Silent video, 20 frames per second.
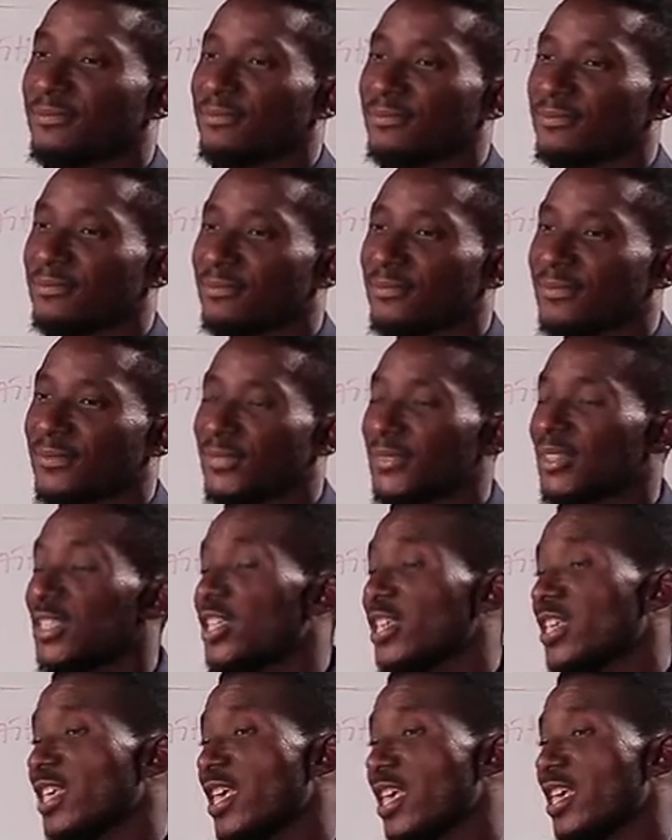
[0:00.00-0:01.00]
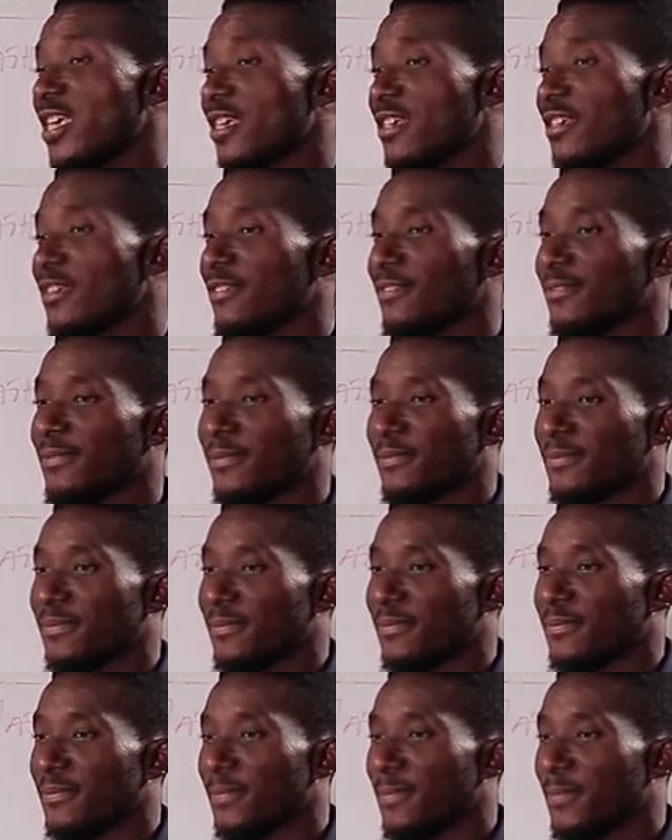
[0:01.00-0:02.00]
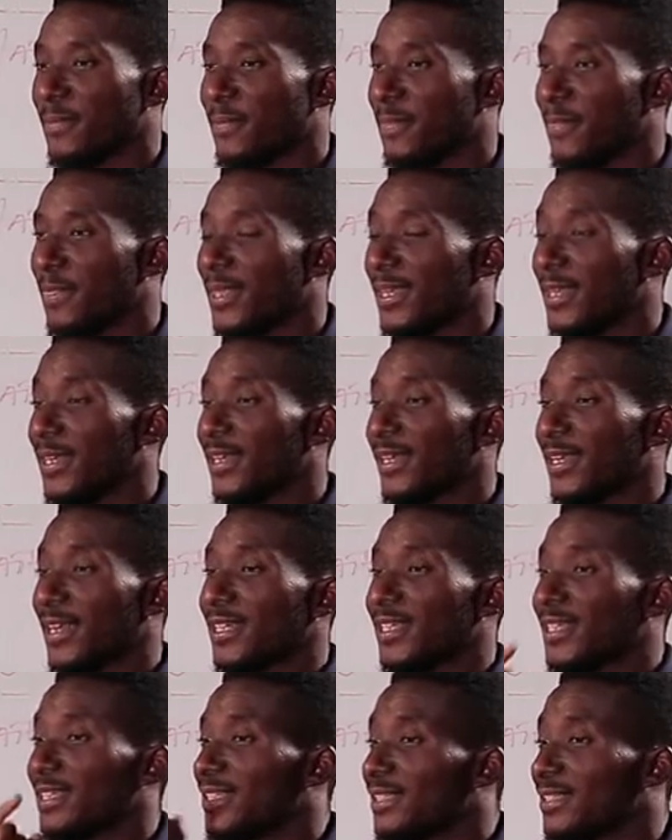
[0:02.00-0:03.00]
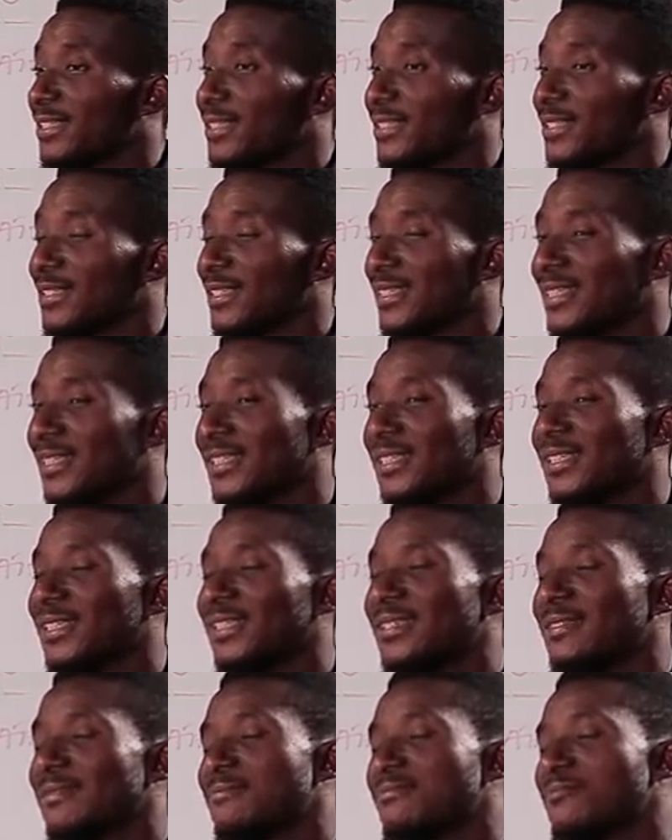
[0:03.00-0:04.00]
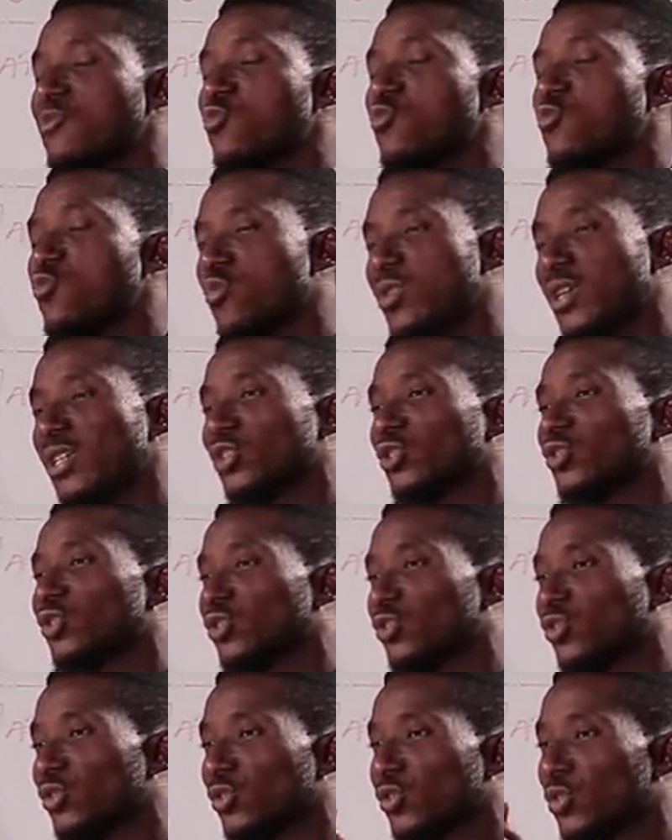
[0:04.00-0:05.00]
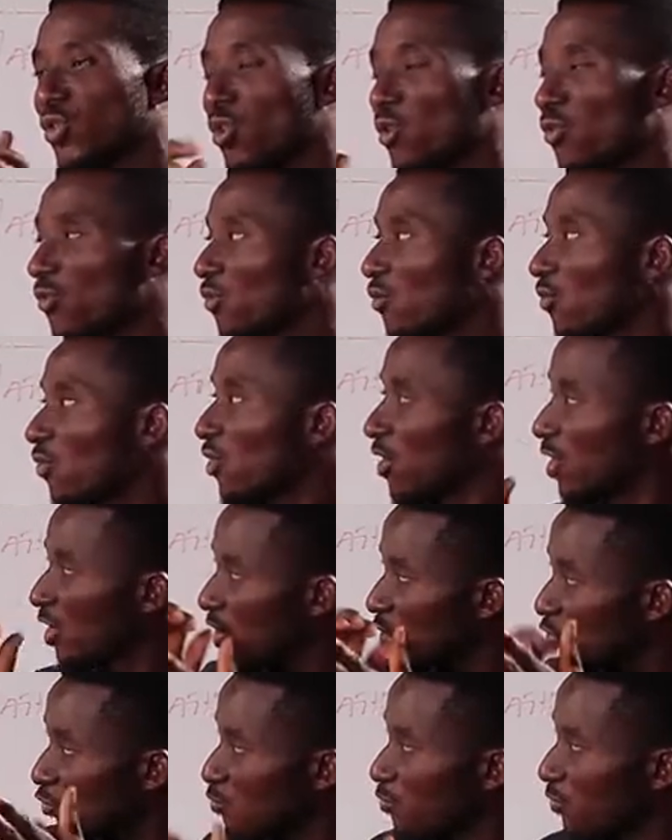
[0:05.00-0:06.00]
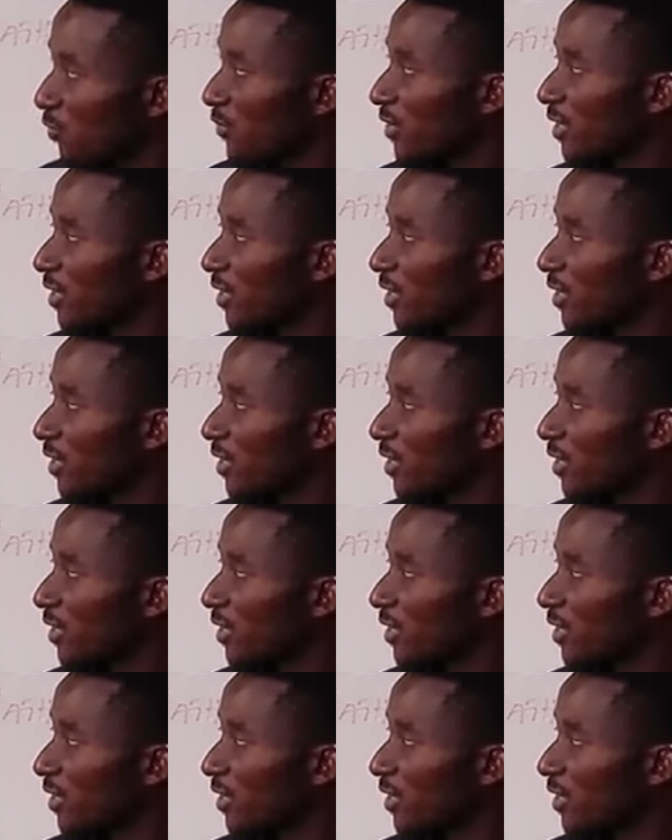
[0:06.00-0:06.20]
A, that is the method we are considering, that is elimination method.